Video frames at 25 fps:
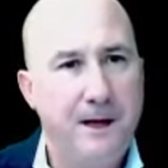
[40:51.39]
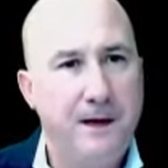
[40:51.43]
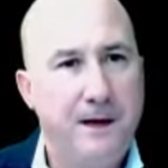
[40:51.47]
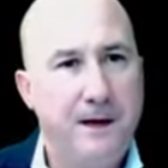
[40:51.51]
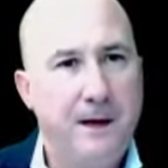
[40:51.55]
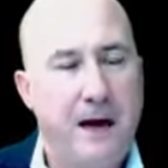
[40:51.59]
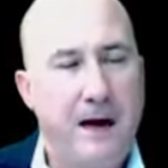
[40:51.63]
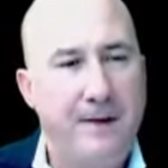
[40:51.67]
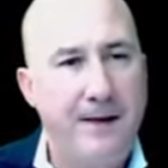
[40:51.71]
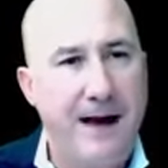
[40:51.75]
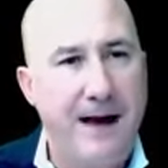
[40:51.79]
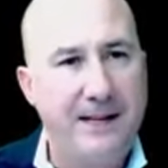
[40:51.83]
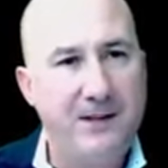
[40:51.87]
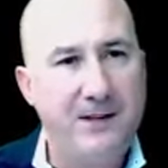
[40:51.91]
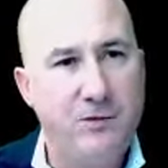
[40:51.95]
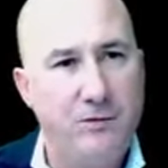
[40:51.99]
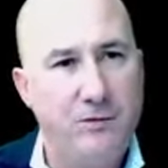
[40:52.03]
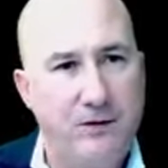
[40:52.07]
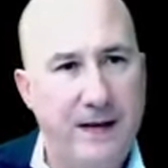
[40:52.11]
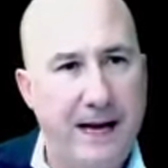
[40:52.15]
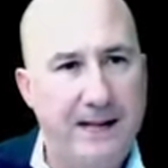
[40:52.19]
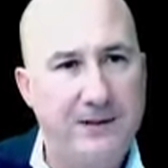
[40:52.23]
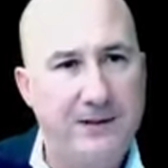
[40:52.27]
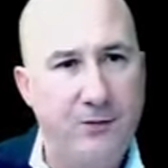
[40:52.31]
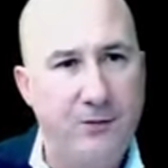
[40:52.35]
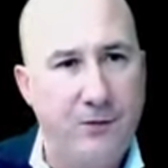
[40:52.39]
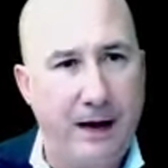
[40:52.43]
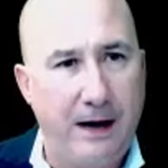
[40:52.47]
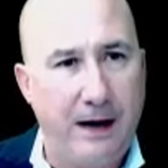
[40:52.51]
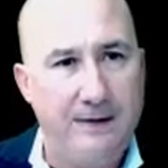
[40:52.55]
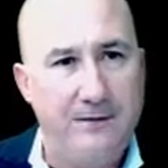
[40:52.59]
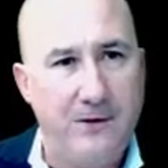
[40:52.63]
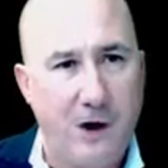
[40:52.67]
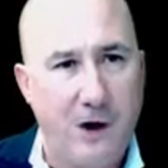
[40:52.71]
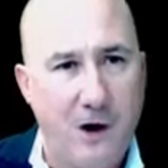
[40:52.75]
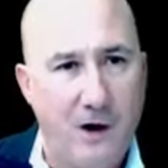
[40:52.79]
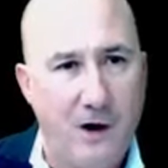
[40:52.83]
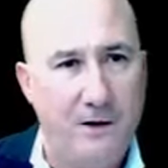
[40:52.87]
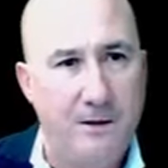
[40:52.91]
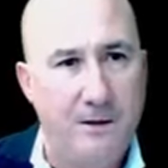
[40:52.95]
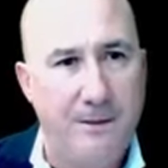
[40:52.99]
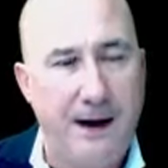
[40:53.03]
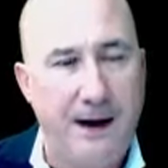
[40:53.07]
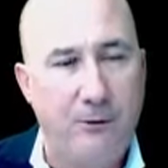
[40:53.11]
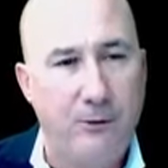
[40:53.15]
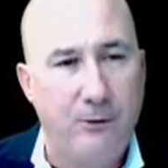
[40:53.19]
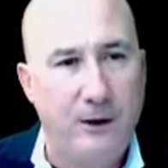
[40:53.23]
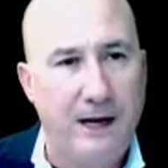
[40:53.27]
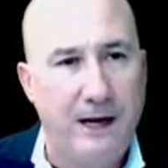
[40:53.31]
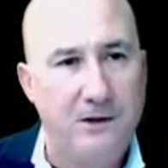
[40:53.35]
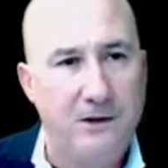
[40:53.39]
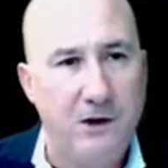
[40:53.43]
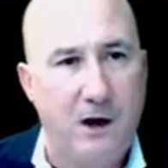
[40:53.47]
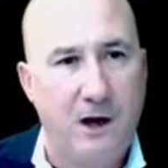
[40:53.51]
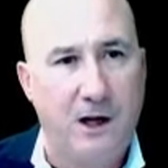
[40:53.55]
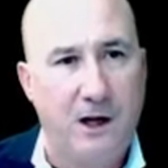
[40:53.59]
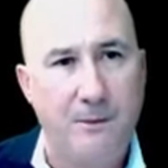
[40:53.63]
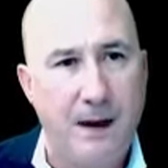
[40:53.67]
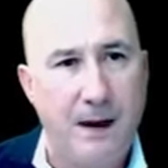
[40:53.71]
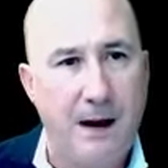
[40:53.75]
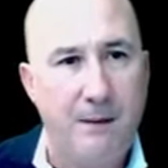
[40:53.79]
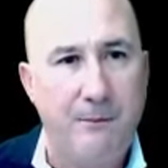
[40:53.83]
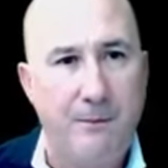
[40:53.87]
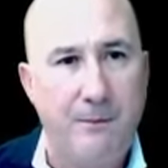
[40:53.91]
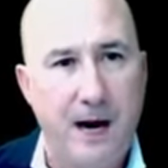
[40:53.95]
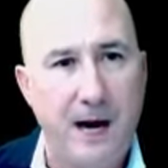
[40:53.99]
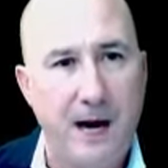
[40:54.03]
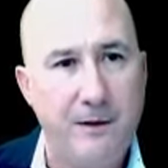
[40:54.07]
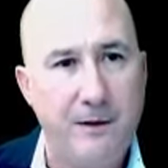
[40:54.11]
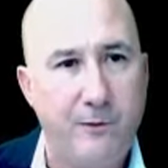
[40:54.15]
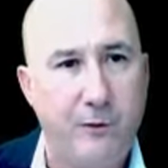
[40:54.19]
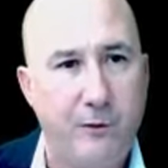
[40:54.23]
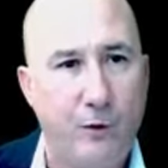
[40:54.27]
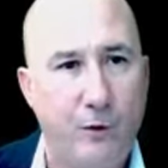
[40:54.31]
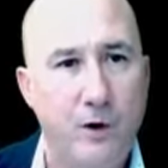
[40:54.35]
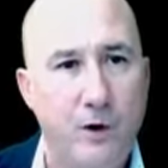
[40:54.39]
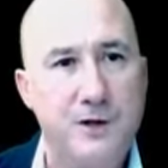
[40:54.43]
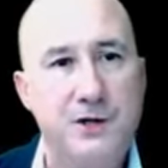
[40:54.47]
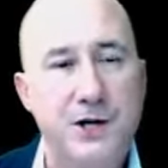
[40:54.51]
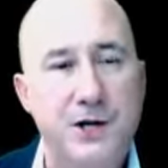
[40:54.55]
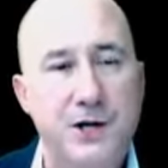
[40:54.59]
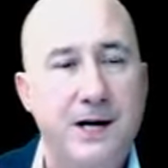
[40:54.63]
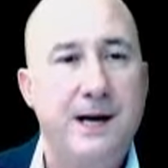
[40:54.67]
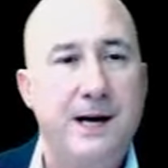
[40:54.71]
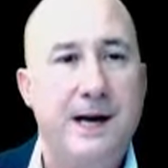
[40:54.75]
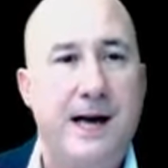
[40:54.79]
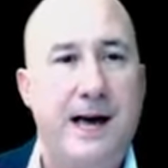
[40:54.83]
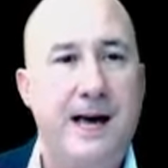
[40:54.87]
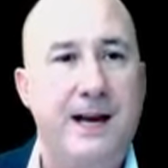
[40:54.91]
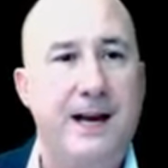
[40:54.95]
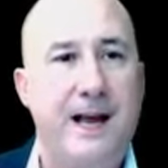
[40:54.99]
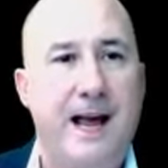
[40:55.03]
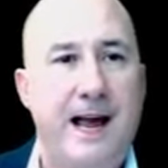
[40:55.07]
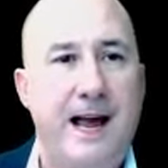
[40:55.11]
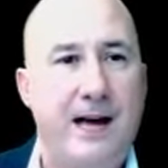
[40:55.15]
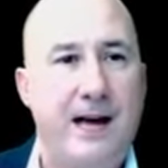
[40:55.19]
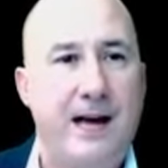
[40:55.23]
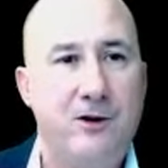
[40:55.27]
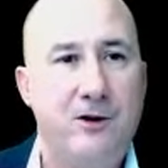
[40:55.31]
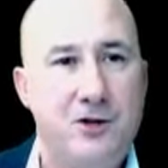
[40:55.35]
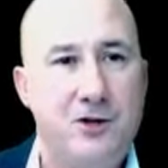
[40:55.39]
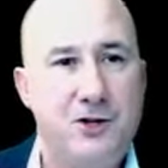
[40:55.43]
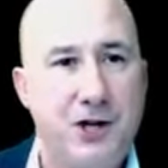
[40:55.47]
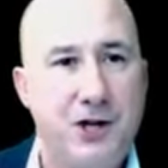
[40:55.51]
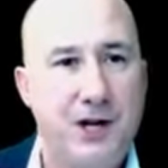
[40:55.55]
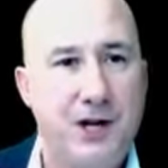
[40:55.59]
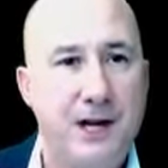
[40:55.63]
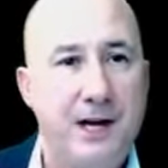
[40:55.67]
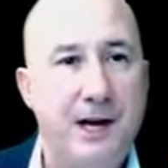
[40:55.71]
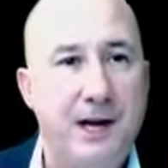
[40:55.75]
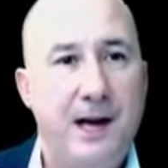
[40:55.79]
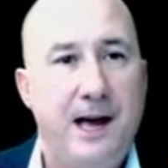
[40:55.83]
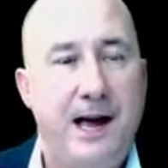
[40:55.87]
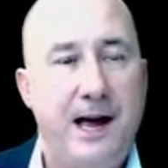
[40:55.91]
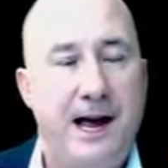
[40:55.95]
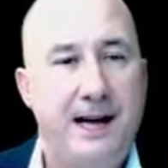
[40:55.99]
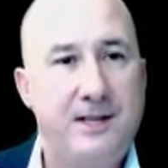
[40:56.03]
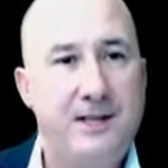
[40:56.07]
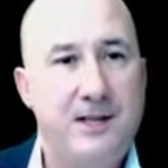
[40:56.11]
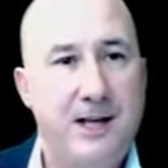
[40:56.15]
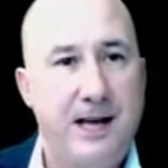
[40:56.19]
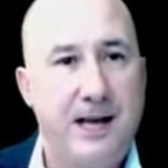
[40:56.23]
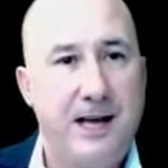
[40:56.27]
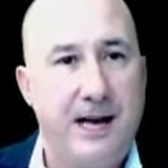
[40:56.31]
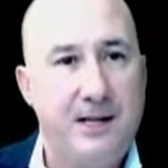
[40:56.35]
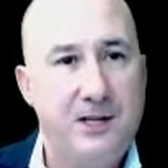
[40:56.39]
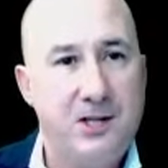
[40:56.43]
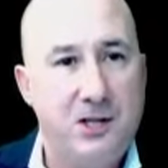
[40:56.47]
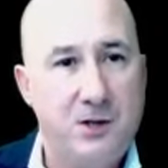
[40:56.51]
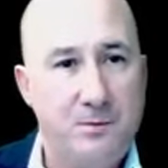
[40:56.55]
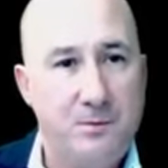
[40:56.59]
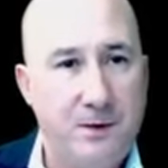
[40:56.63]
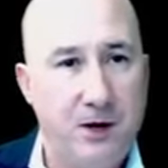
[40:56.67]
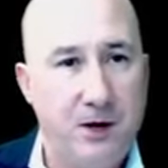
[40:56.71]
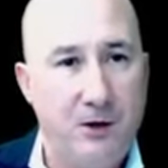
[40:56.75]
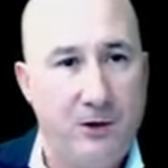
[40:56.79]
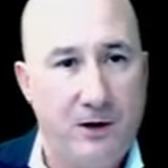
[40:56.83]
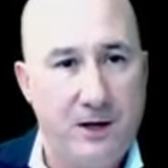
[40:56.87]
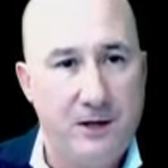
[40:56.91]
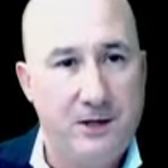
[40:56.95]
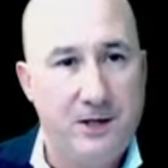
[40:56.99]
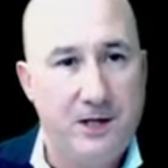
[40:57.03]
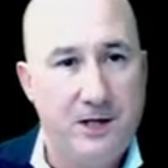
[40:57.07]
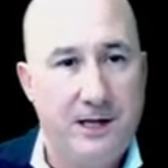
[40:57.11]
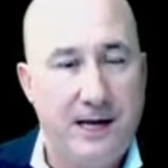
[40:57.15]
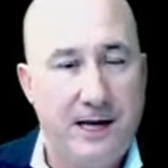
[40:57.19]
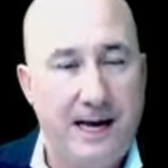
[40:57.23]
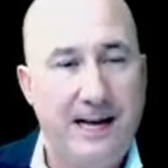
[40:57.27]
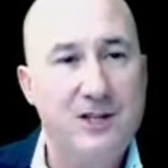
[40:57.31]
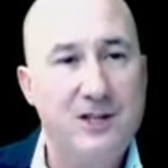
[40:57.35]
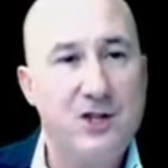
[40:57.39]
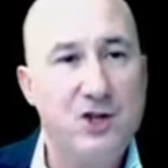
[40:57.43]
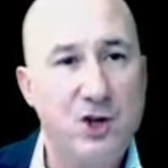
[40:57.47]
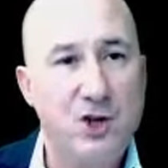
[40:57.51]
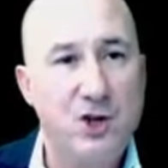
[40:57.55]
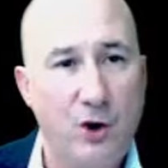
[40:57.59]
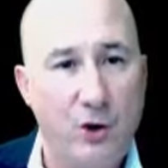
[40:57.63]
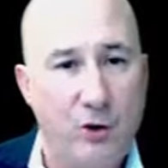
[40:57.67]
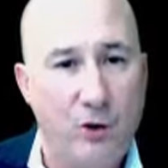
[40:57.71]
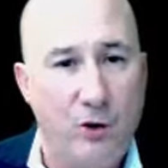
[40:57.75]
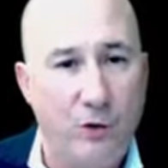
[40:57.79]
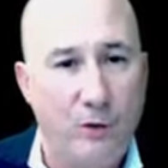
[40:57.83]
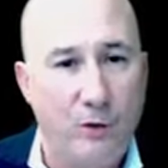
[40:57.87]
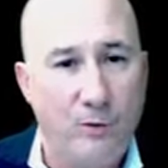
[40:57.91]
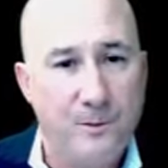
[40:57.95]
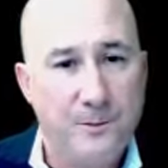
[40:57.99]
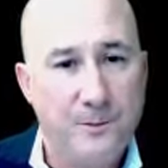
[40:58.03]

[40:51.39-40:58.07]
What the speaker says: And that's what I talk about when I talk about mind force and energy and spirit and soul.